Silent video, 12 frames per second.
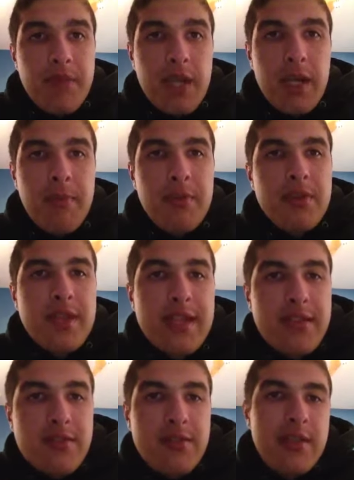But then
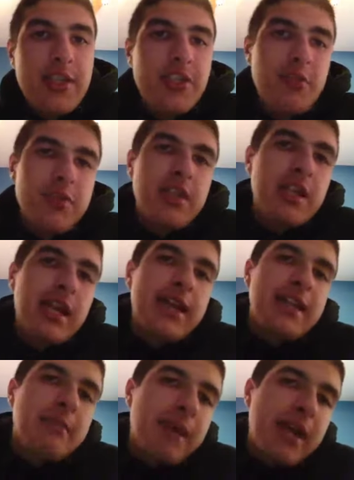there's the issue with the
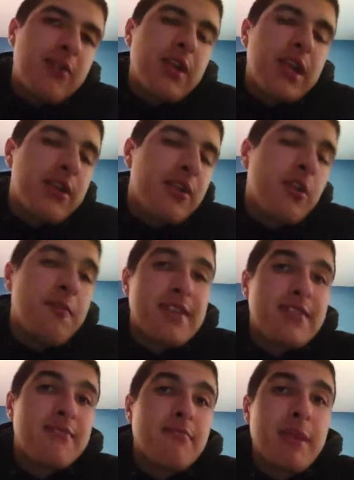light in the background. I don't know if
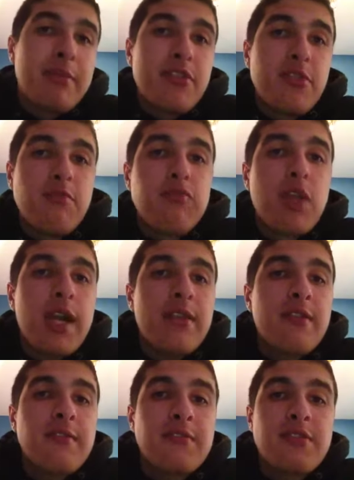that's maybe too
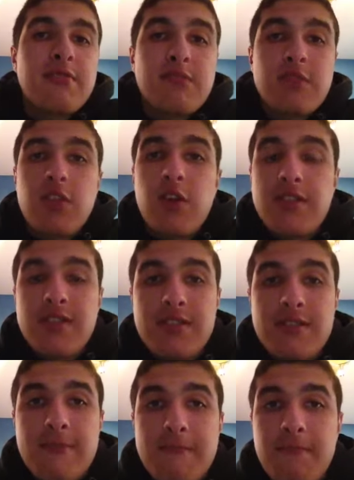bright or if it's causing
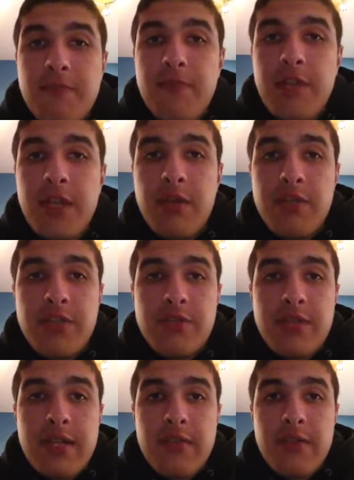some video
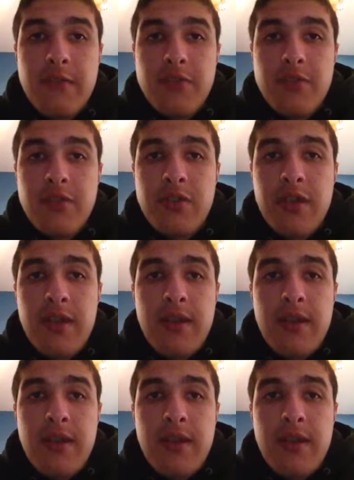issues. I don't know for sure.